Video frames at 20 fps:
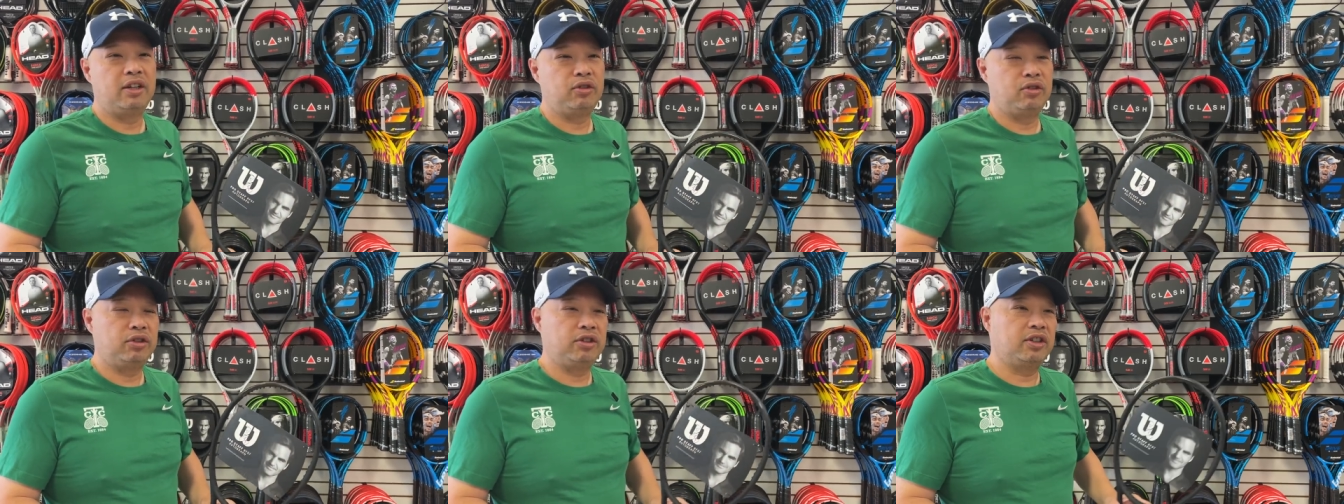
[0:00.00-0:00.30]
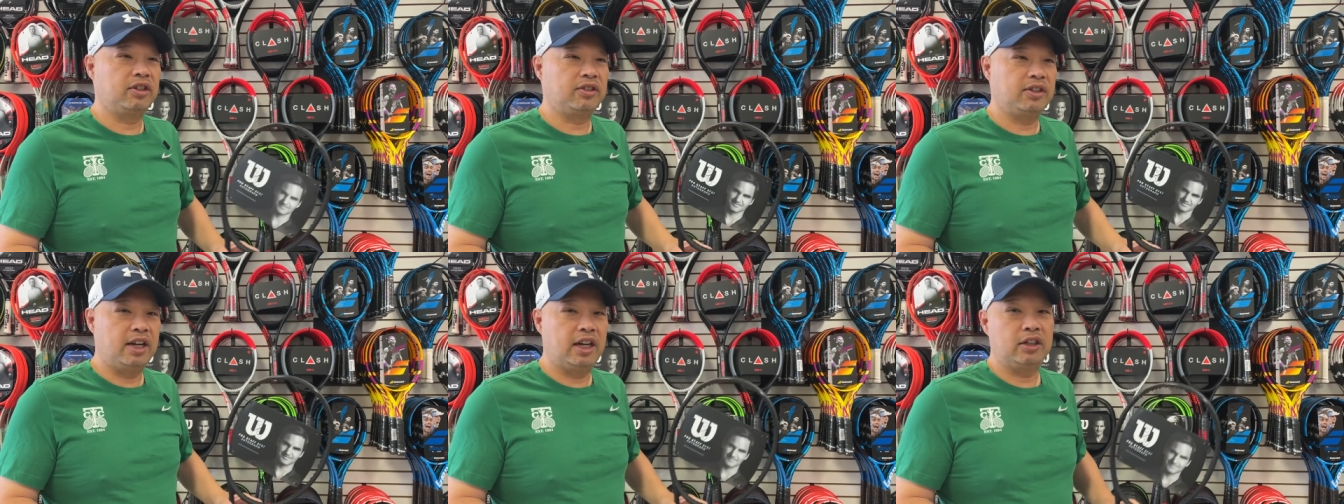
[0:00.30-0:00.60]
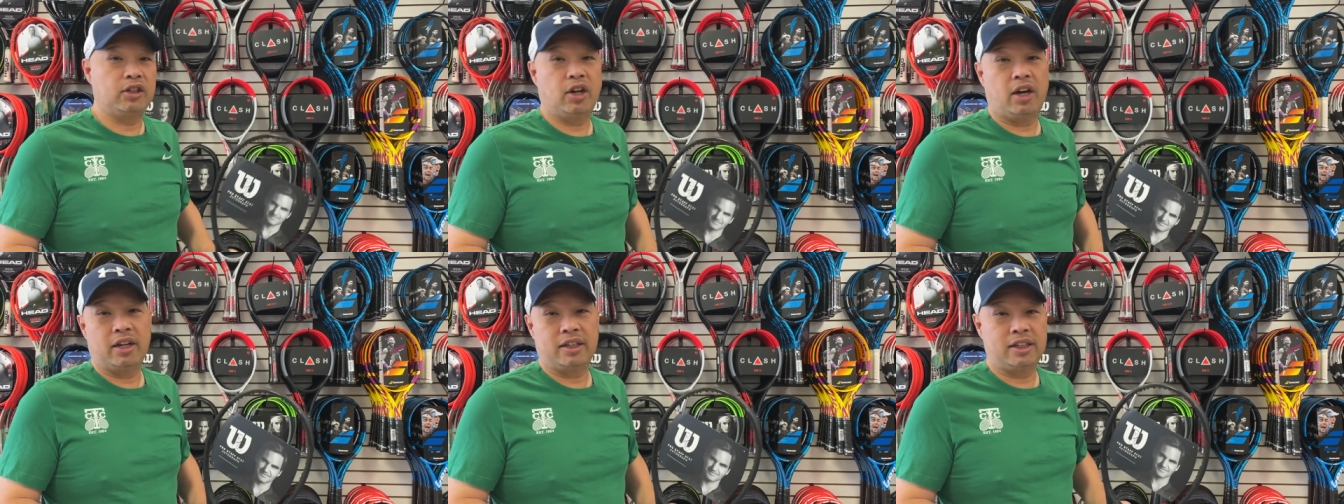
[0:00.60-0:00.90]
you're just not
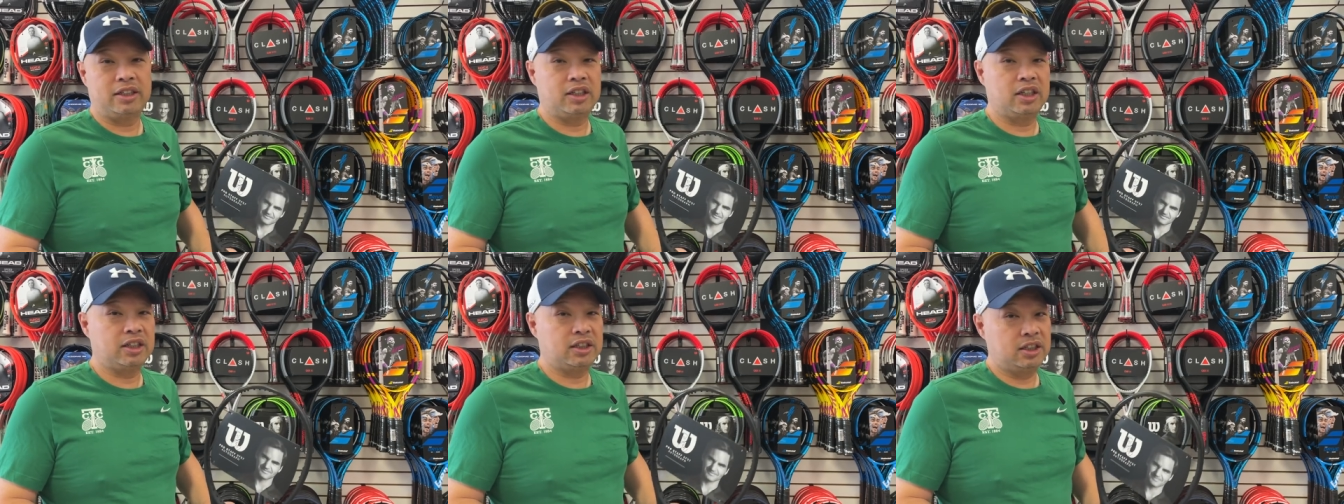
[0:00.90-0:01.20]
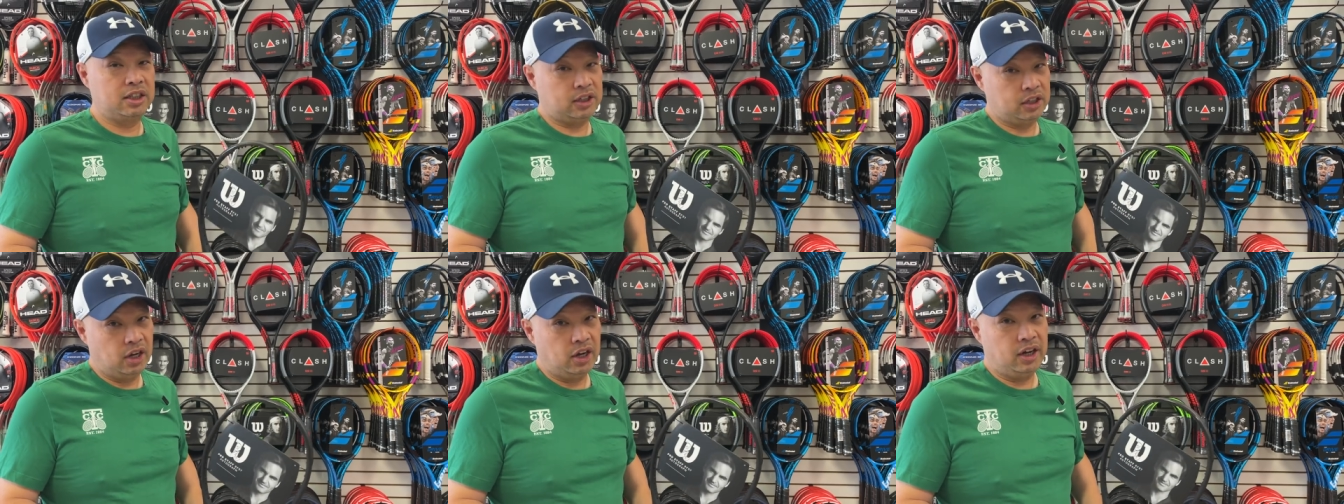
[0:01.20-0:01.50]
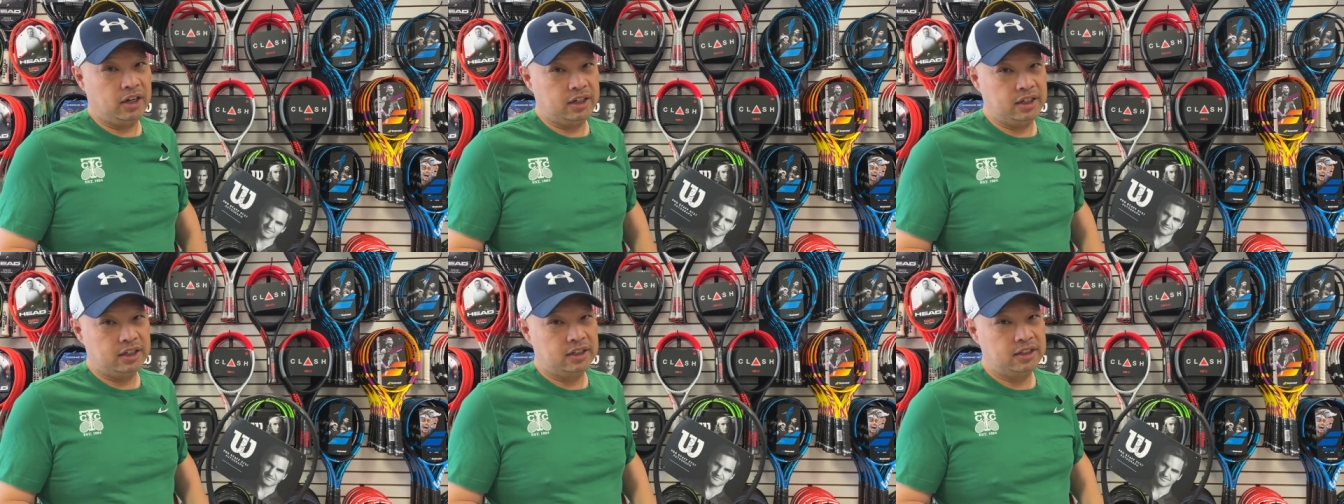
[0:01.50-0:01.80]
talking just to
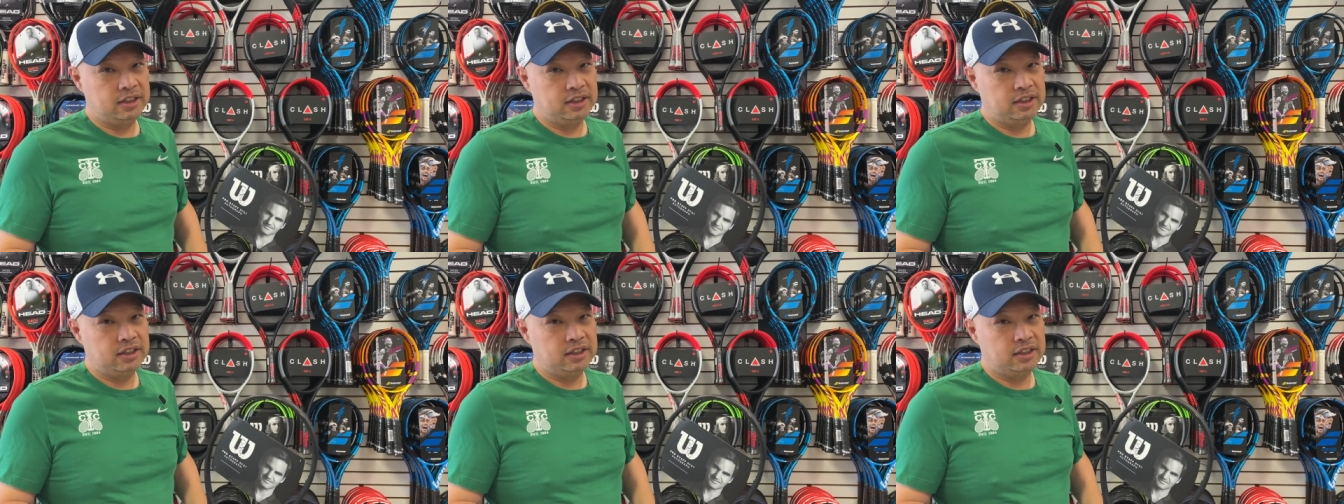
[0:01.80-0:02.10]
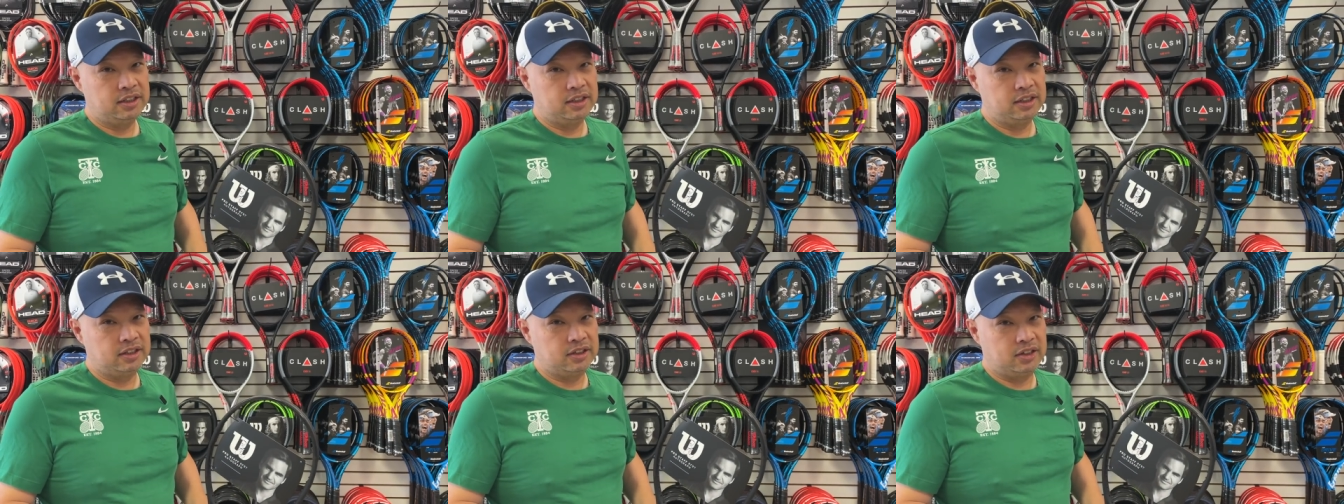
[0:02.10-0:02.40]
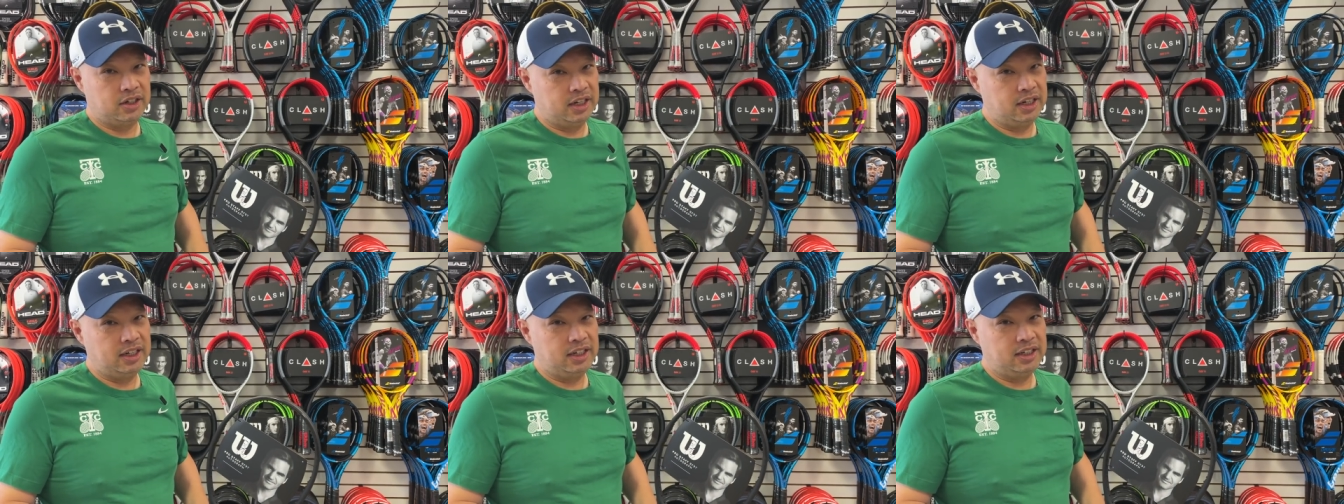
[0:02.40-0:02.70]
talk,
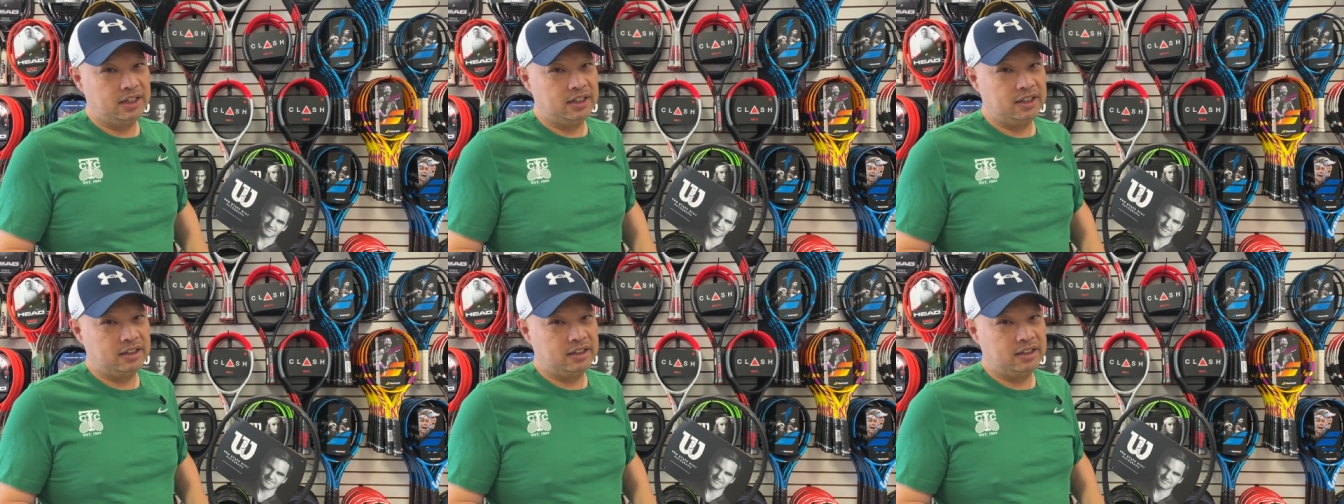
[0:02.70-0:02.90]
right?